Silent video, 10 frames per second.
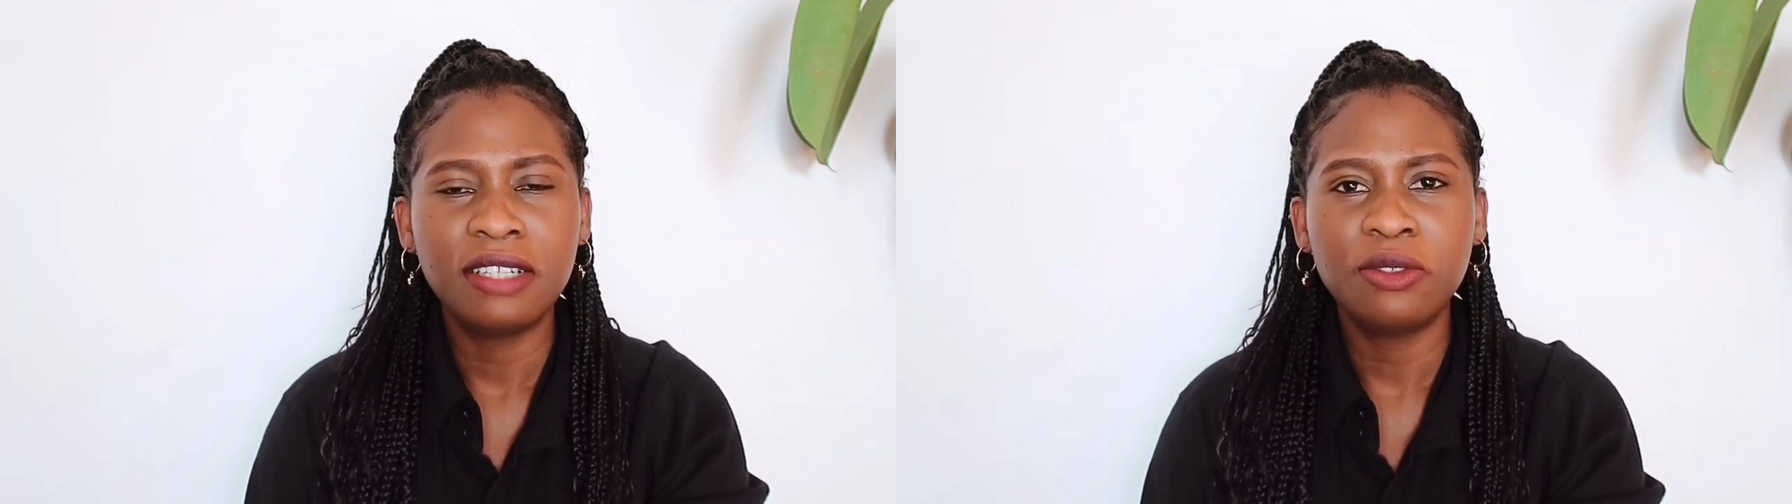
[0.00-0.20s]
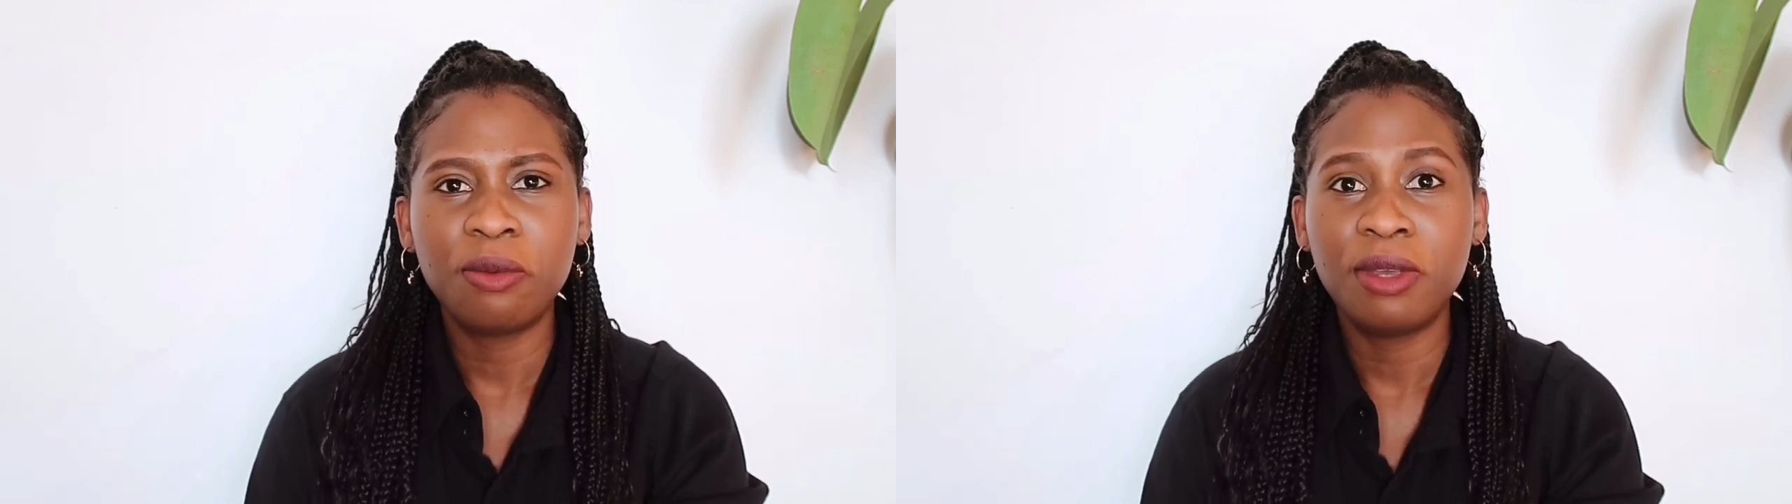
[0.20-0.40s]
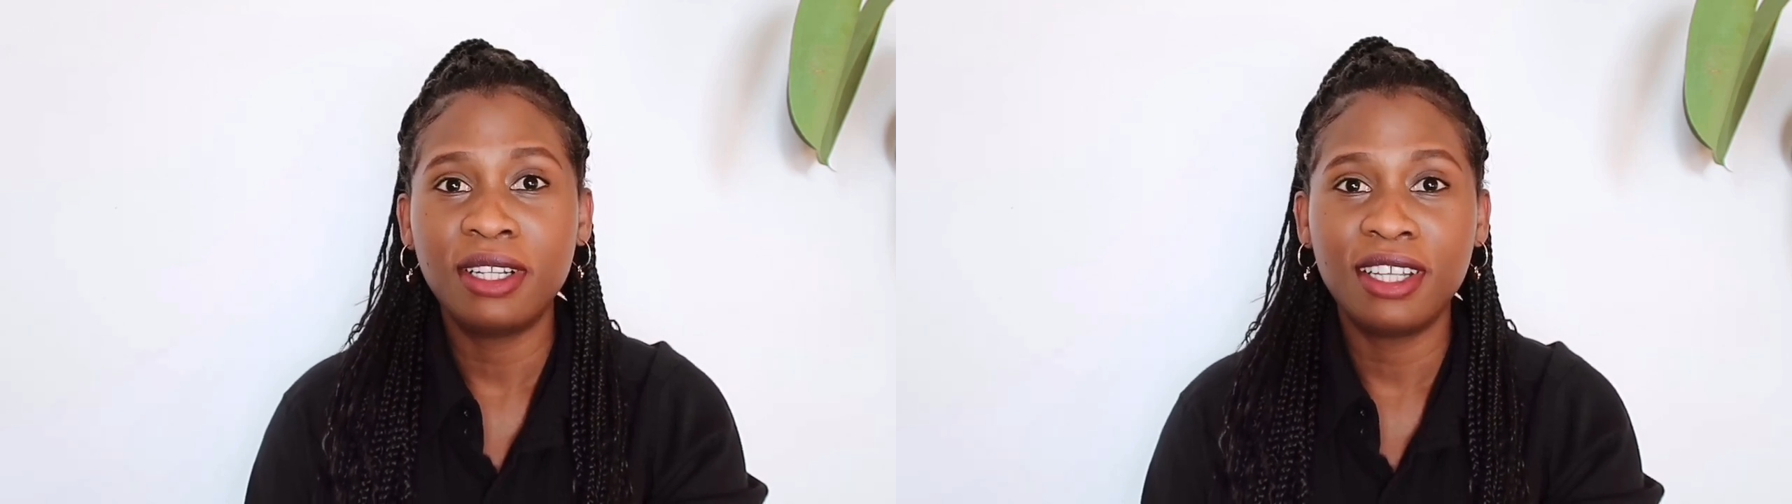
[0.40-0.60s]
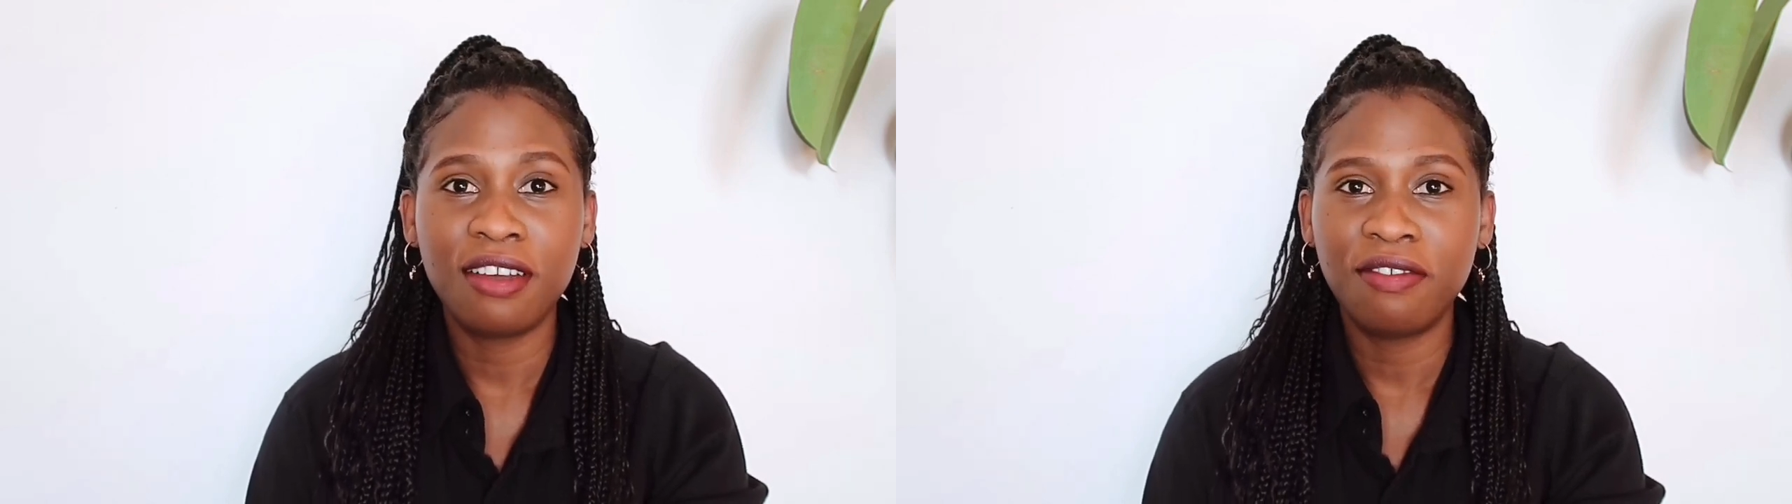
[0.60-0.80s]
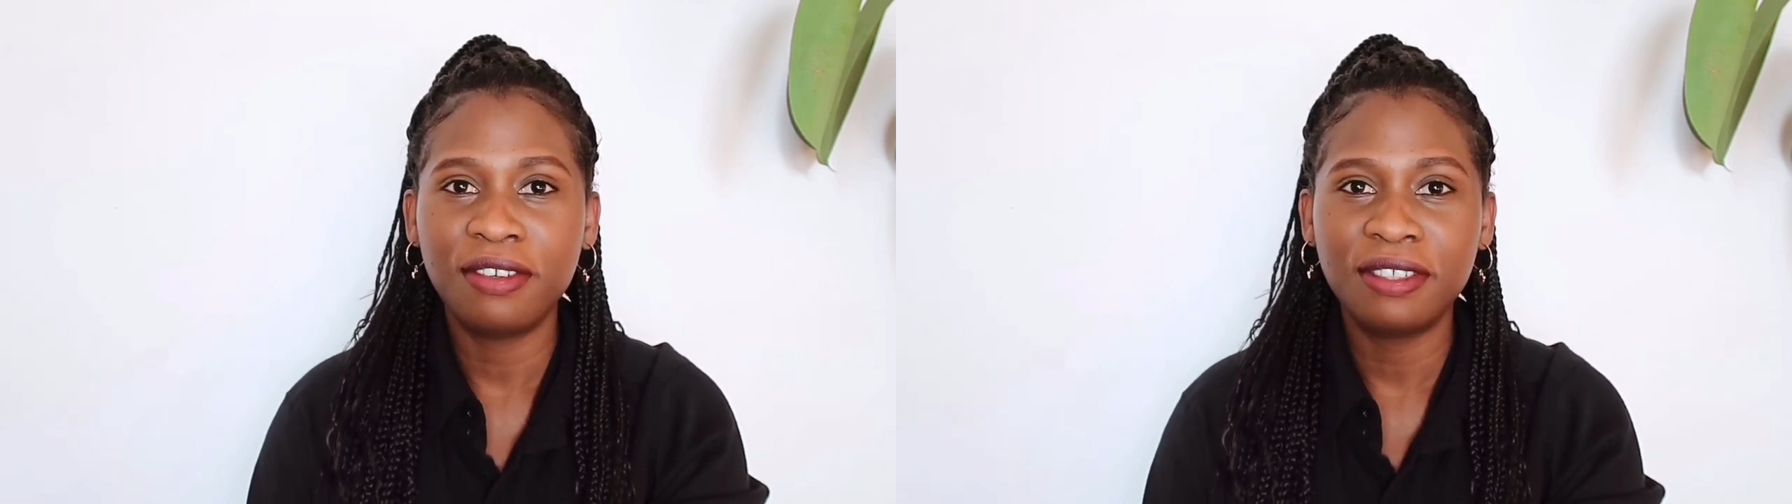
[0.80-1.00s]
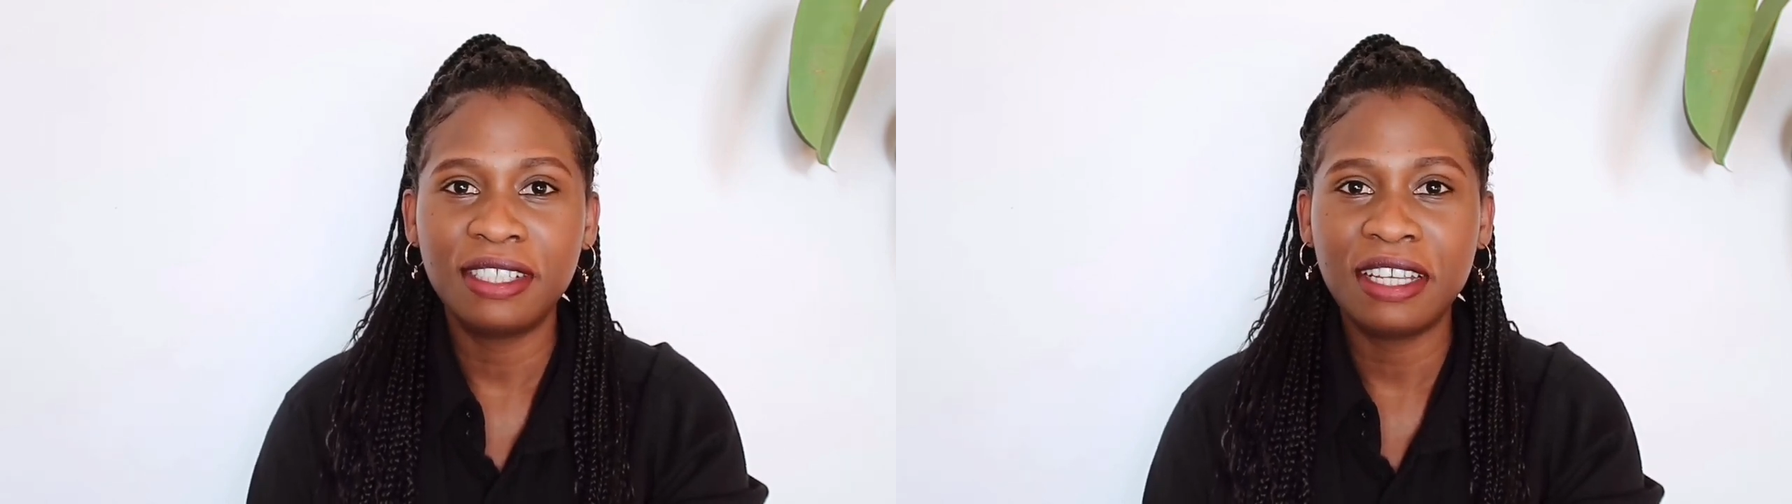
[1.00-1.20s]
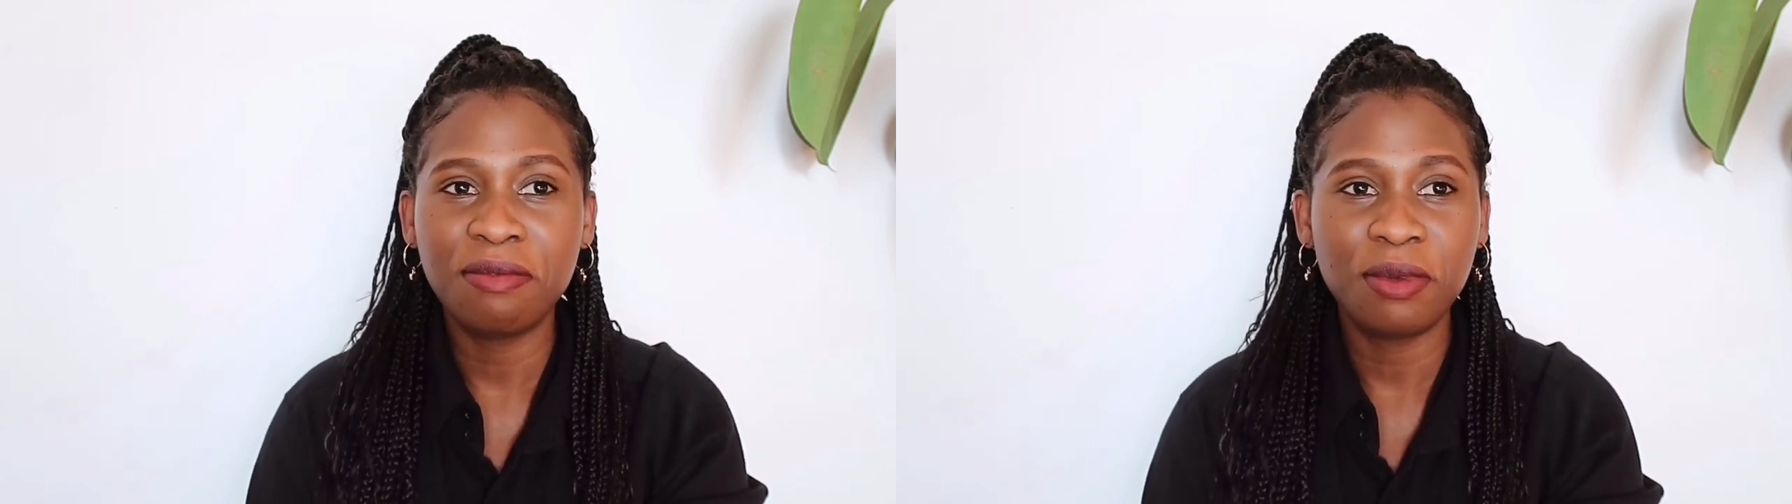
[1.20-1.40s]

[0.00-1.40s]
Romania. First thing